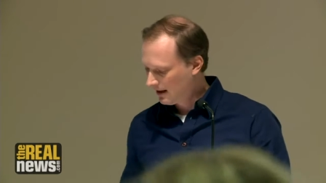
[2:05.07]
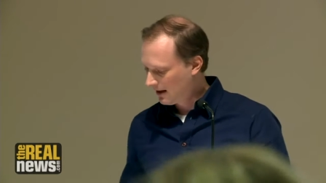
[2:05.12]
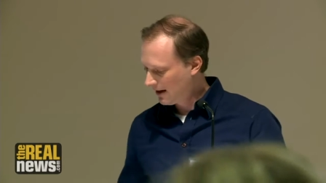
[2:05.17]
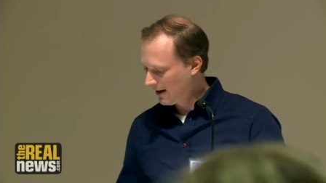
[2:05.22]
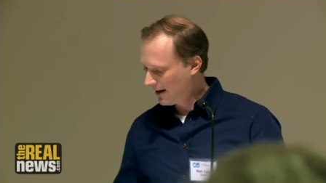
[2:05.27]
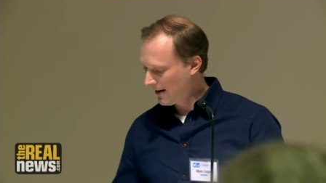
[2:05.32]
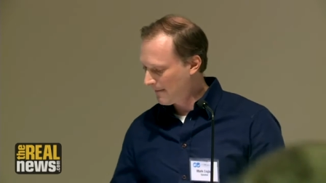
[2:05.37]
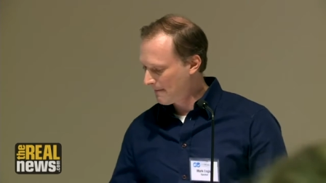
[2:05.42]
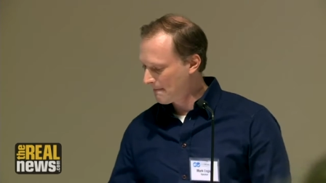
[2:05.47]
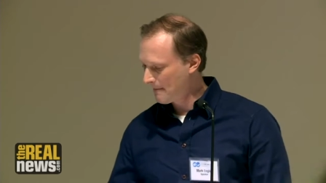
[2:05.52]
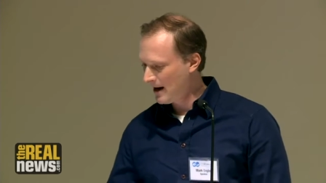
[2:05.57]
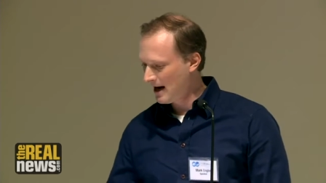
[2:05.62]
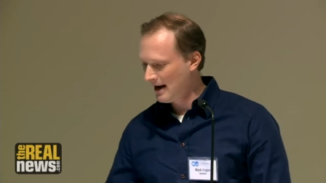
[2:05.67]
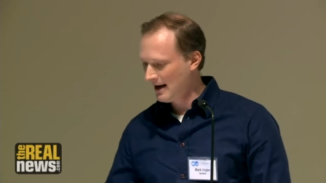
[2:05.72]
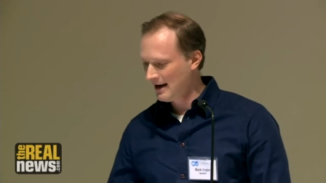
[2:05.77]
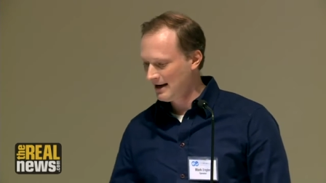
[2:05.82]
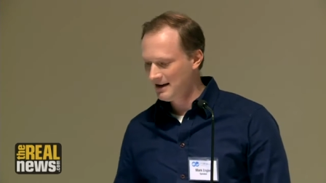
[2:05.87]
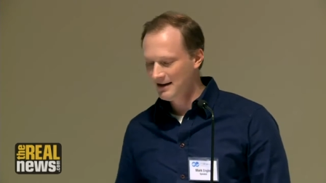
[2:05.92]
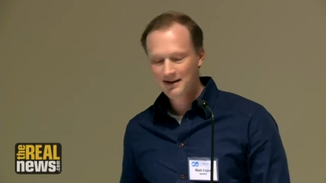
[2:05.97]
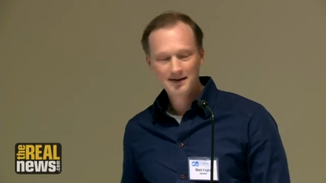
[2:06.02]

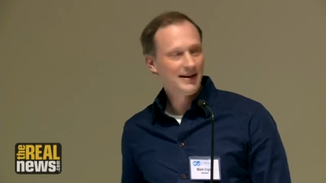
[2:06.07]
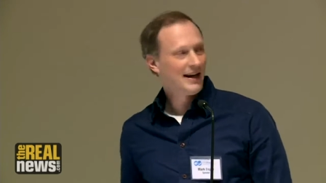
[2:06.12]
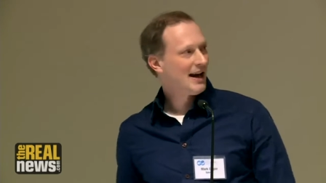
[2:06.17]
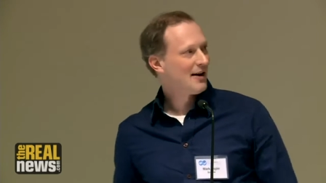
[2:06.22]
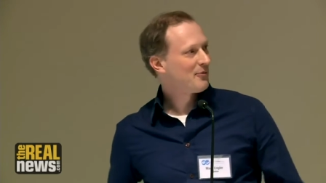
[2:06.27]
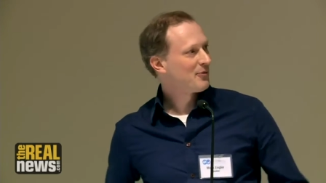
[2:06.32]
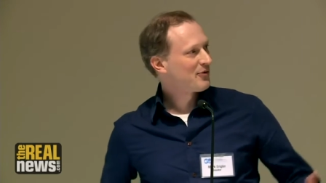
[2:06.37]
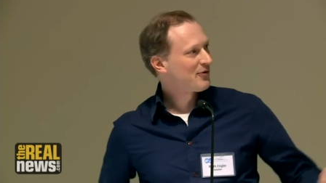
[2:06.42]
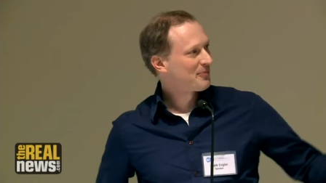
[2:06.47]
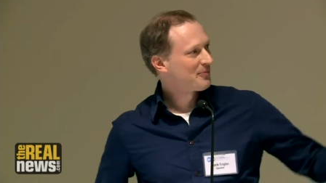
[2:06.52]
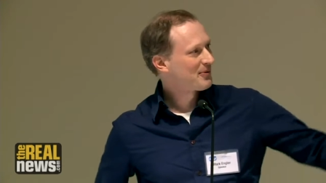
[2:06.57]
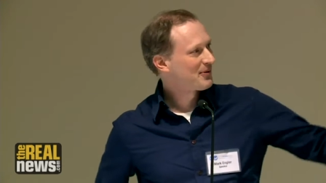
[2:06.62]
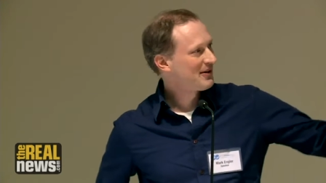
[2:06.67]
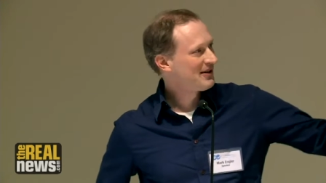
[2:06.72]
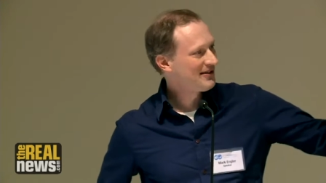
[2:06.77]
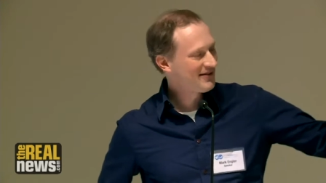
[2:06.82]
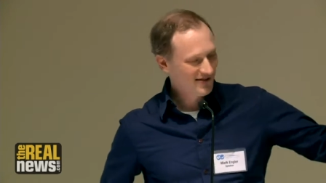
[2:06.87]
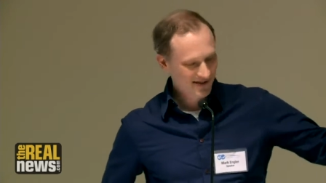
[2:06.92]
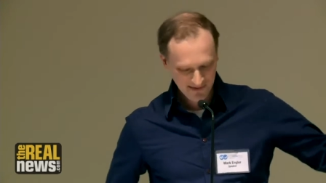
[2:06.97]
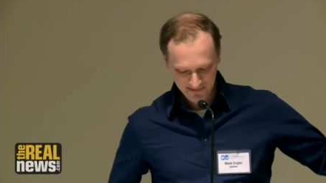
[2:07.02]
My dad was a
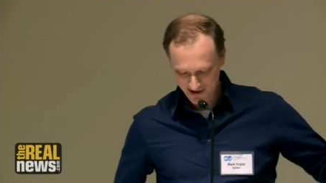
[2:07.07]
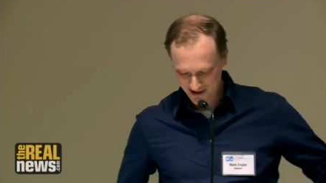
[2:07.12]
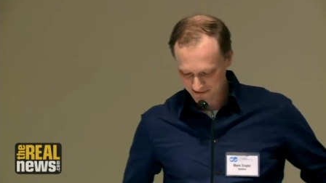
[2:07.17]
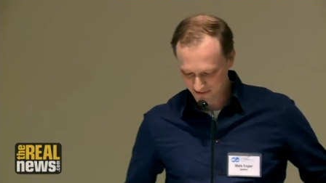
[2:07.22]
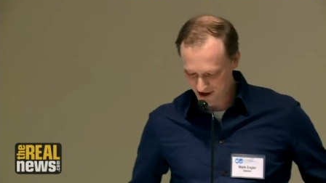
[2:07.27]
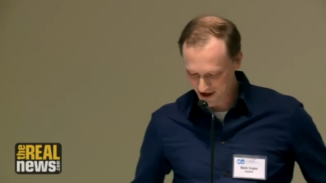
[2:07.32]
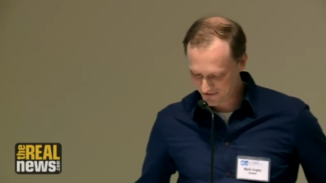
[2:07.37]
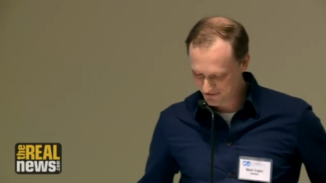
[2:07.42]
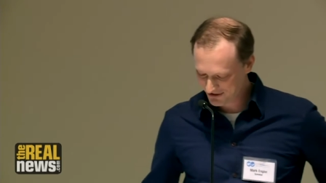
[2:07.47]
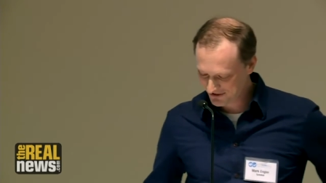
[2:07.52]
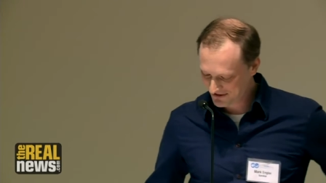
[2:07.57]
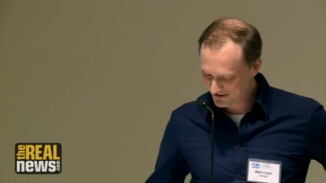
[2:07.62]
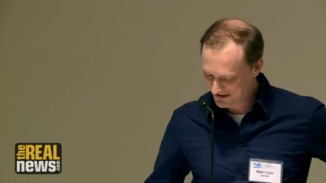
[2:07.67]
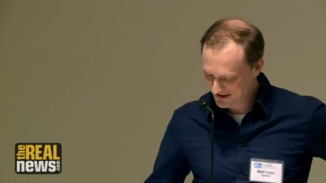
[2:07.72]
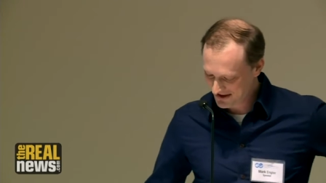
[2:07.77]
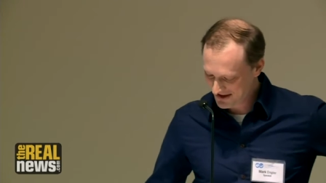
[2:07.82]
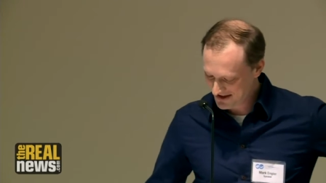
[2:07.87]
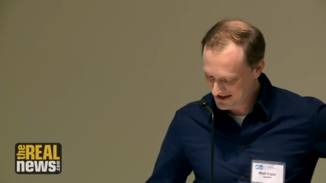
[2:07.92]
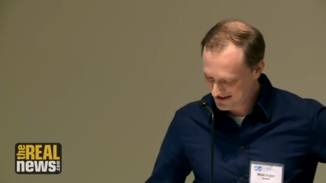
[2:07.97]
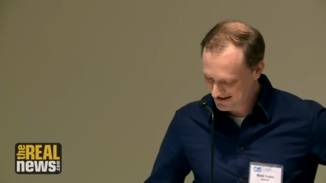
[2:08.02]
priest and my mom was a
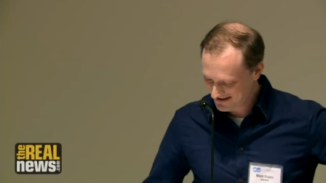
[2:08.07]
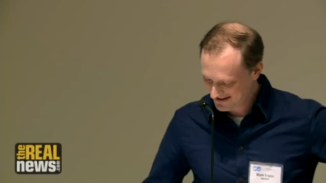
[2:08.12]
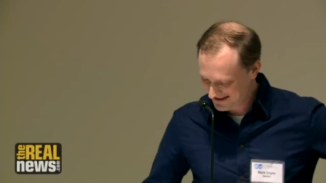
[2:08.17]
nun.